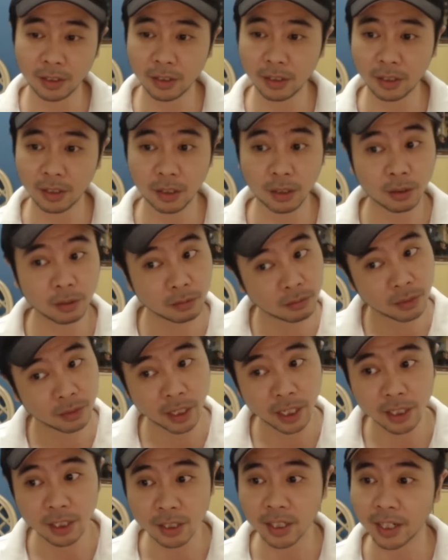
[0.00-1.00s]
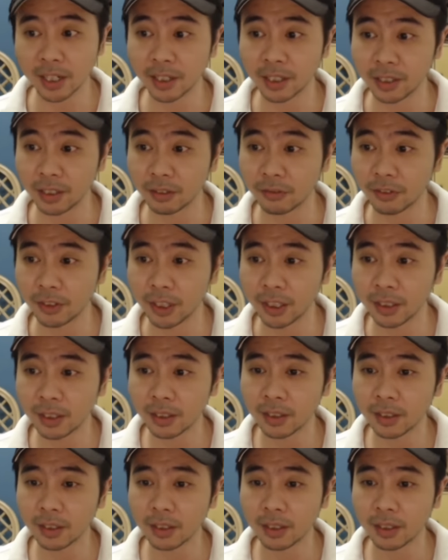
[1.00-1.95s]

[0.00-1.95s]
so it's kind of different.